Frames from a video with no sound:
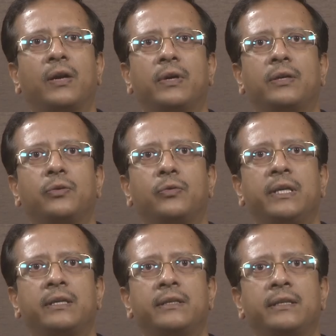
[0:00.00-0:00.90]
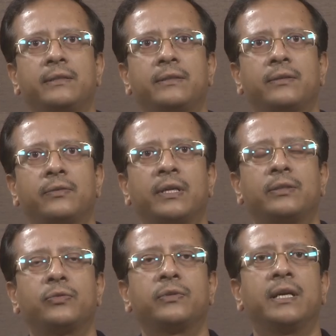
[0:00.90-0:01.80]
one way to do it is
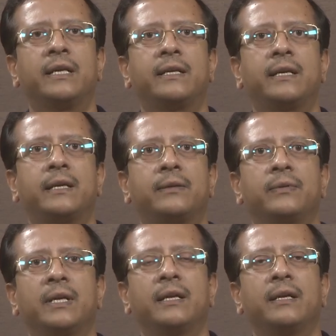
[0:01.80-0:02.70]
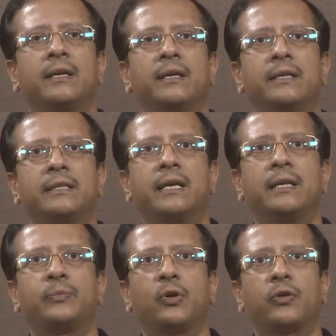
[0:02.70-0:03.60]
going through the entire
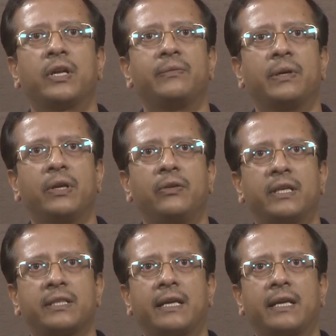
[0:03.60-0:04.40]
design, prototype, evaluate